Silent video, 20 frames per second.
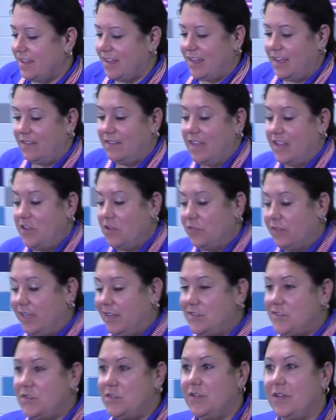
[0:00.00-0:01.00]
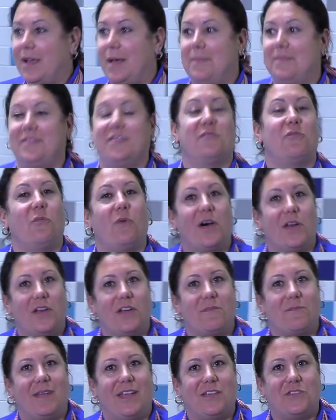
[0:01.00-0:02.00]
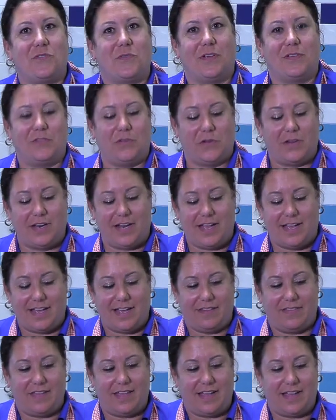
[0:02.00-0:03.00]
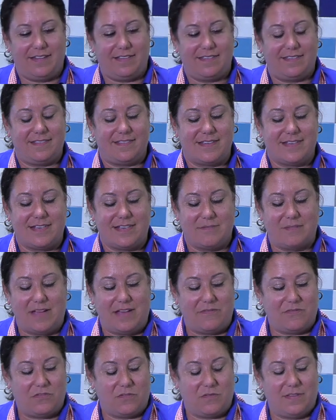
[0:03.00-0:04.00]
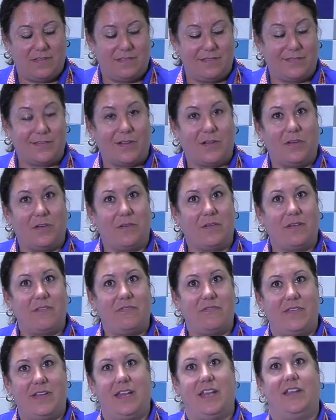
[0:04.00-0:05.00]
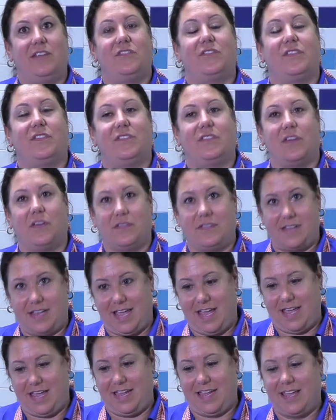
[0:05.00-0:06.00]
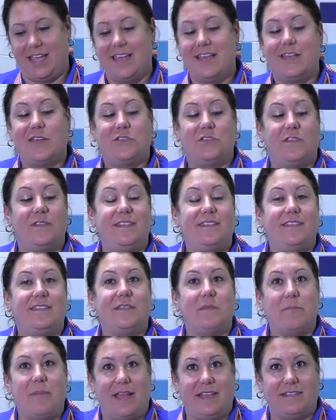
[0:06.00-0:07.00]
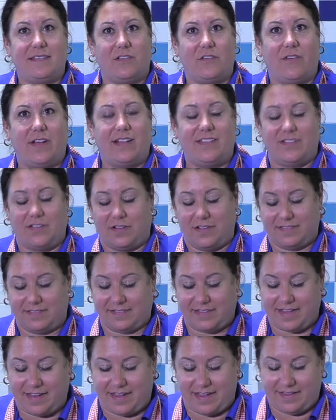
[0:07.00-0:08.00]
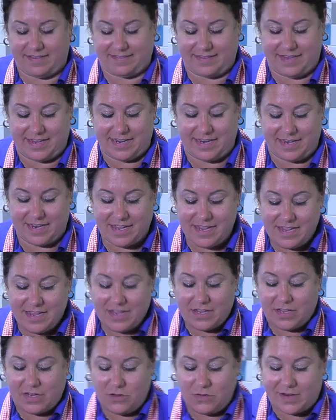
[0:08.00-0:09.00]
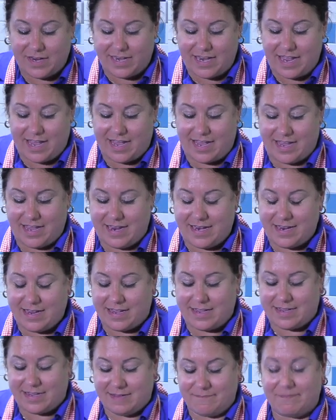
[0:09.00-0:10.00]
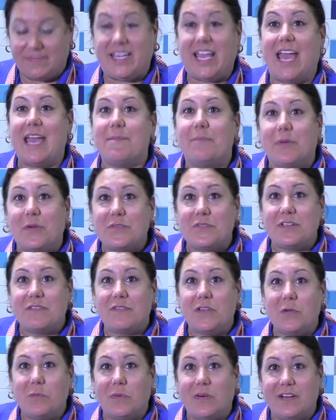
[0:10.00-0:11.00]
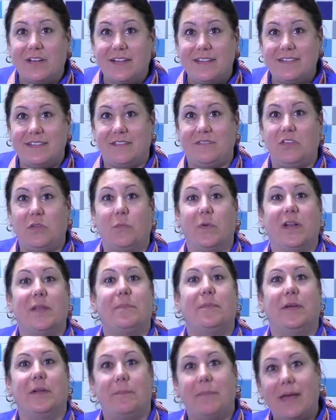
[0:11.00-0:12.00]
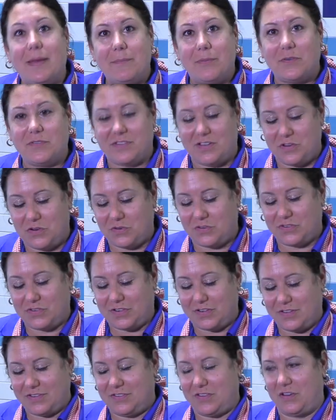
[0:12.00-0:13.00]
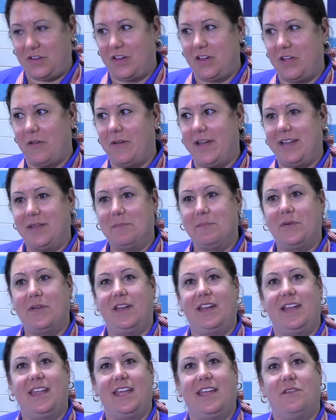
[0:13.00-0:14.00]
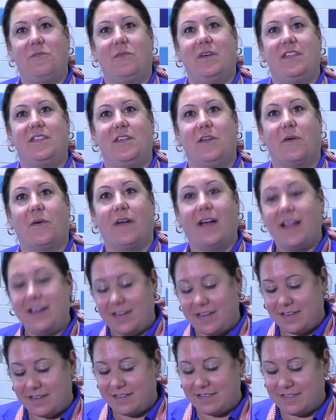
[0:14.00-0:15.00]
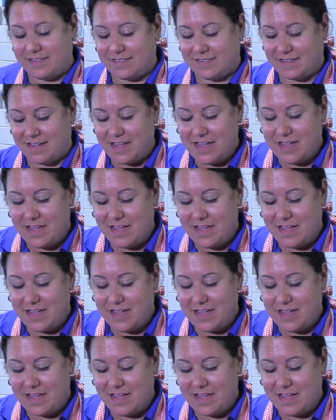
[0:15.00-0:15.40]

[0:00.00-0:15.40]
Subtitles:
And then you'll need 2 cups of water because you're also going to add that after this is all finished sauteing. So this is a basic red sauce, like I said. You can add capers if you want. If you want to put peppers in your sauce, you can go ahead and put it in with your onions.